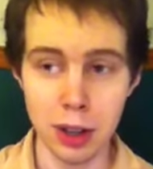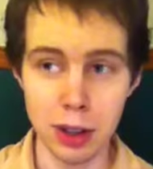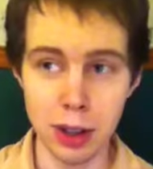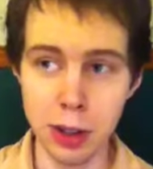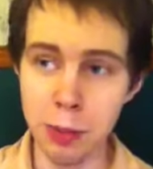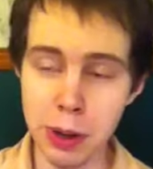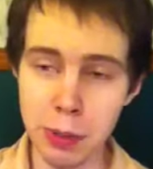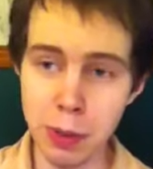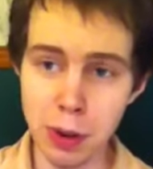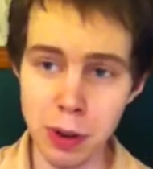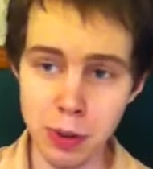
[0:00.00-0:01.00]
The other
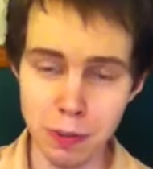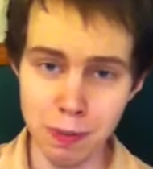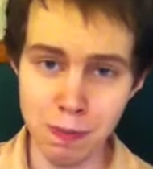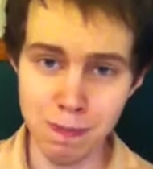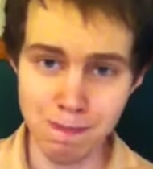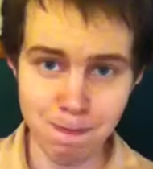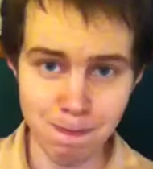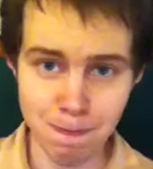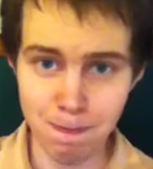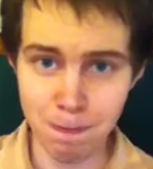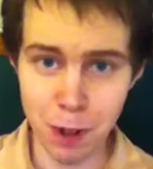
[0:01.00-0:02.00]
people,
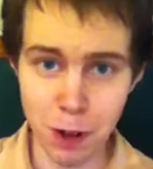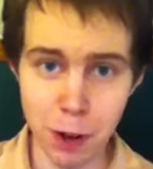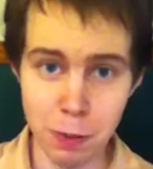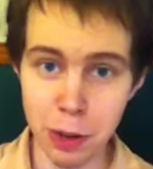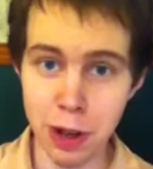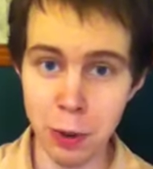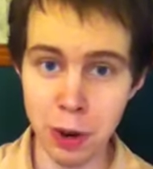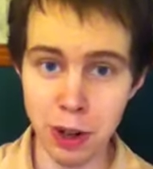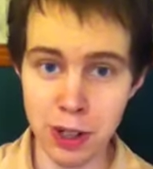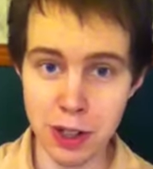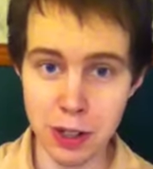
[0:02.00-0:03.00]
you know, they might not want
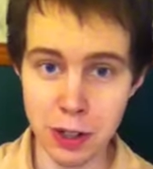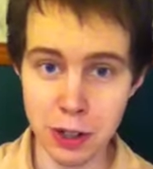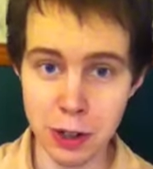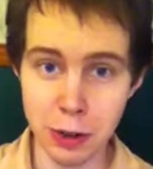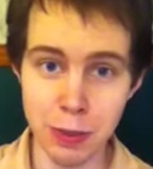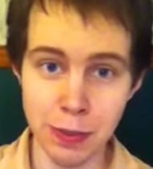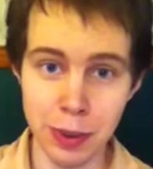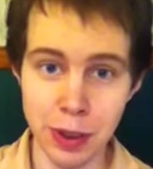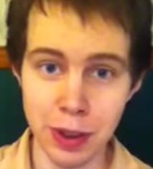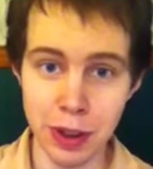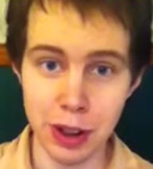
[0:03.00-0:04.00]
to listen to you,
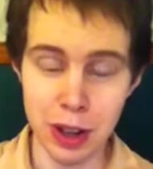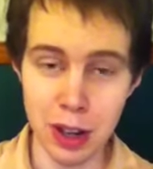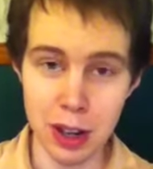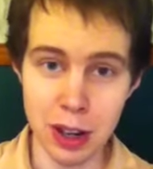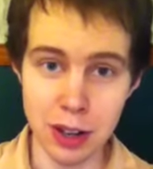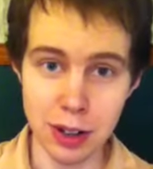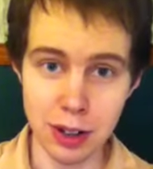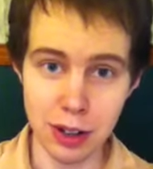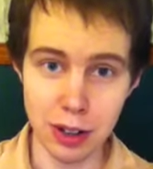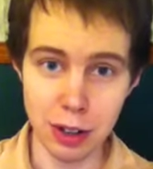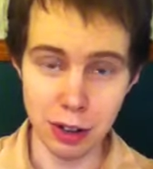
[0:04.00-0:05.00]
and,
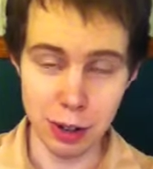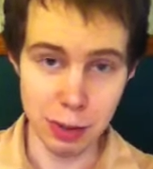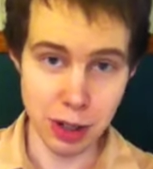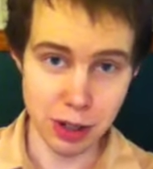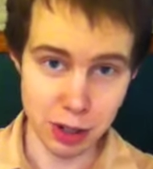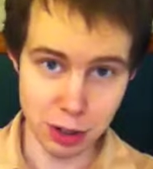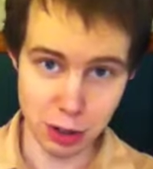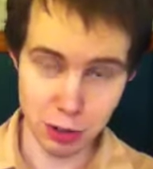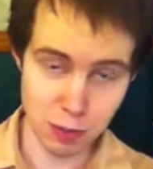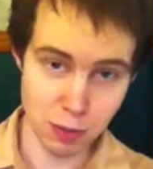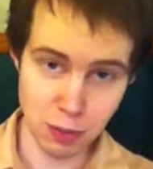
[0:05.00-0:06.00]
you know, they might just
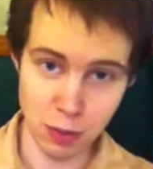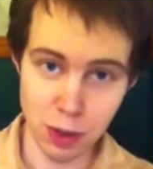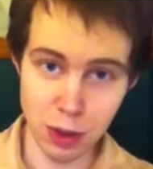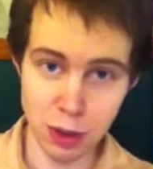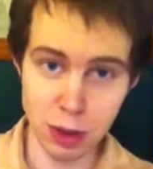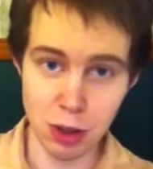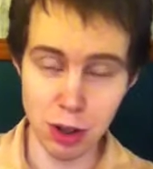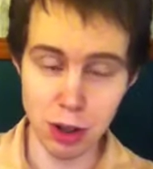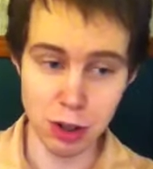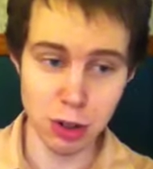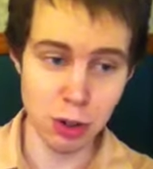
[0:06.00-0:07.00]
shrug
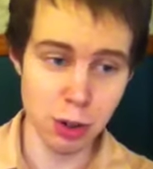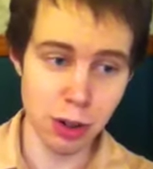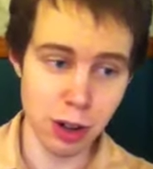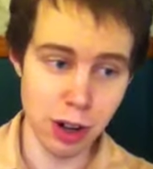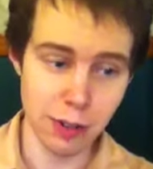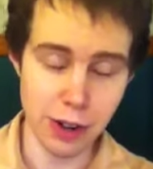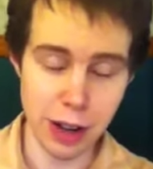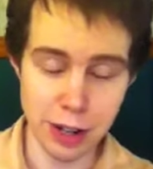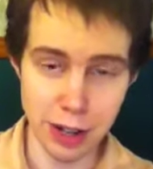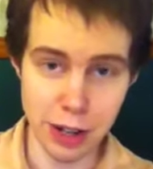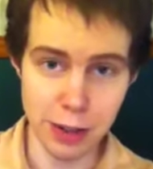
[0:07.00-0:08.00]
their shoulder off
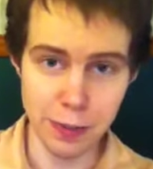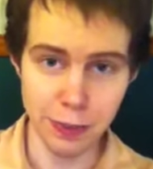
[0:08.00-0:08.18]
at you.